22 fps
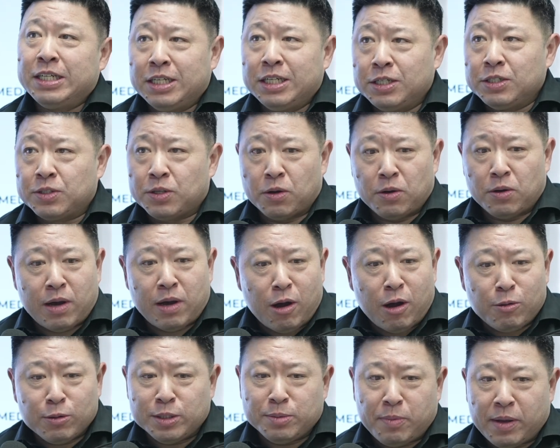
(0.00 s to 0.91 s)
So I
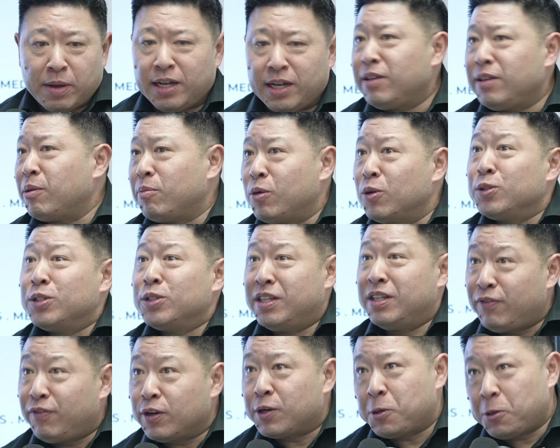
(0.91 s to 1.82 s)
always made it the most
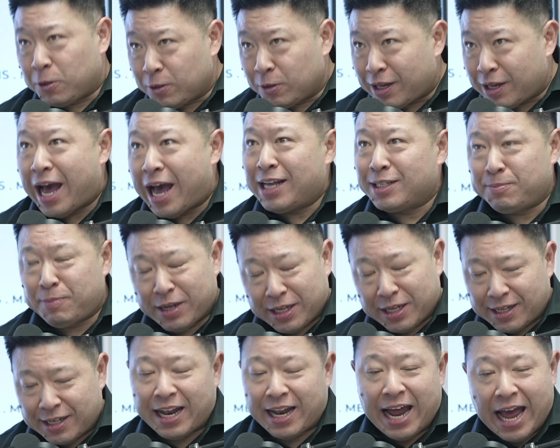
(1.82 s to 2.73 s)
difficult
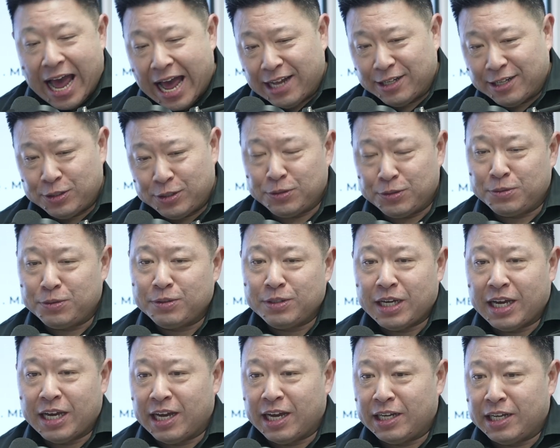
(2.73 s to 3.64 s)
aspect that I had to.
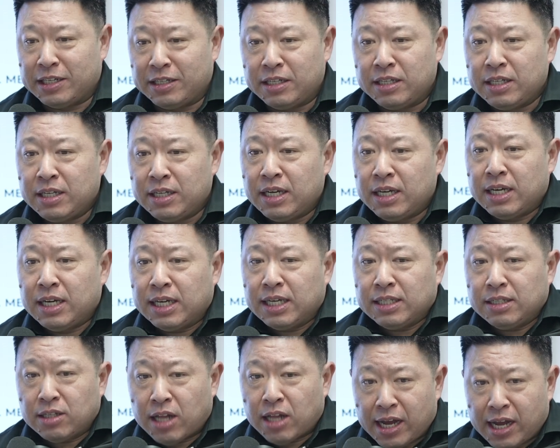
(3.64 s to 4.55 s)
And
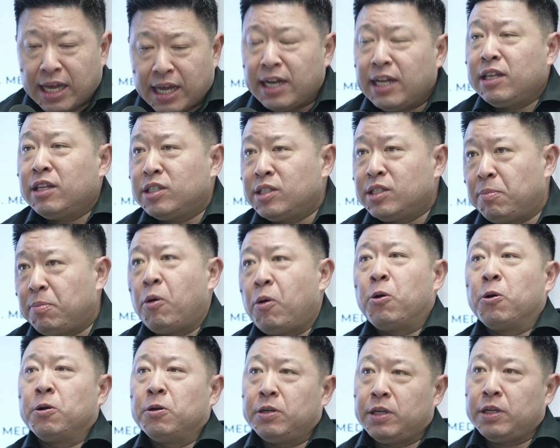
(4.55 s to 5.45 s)
not getting the
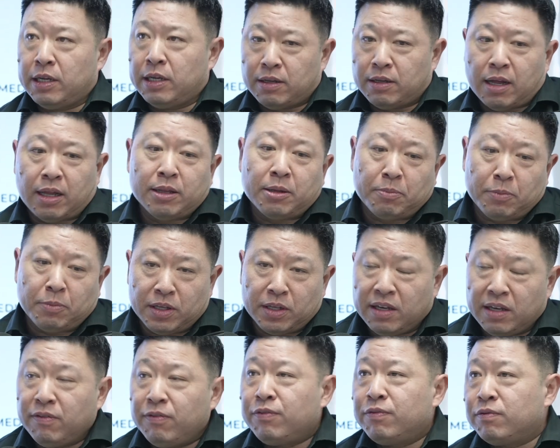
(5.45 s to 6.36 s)
support and not the
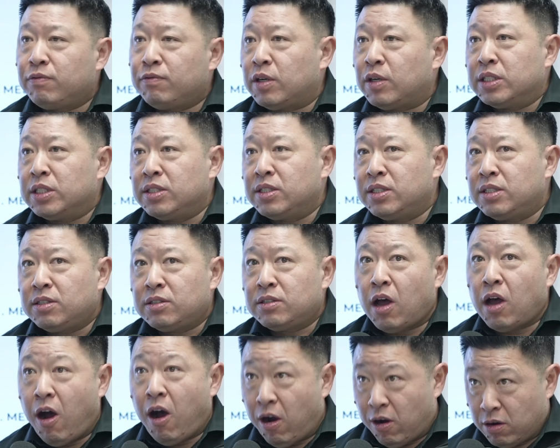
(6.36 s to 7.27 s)
belief was
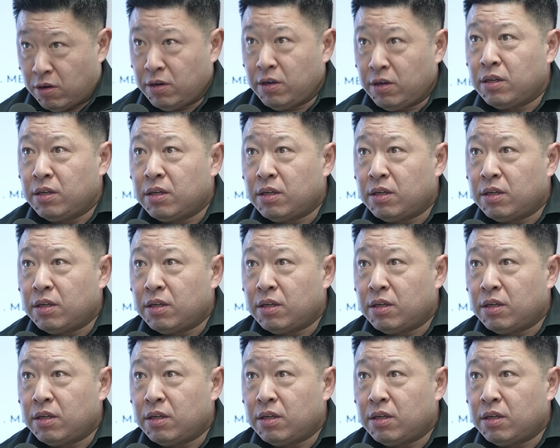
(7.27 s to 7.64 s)
hard.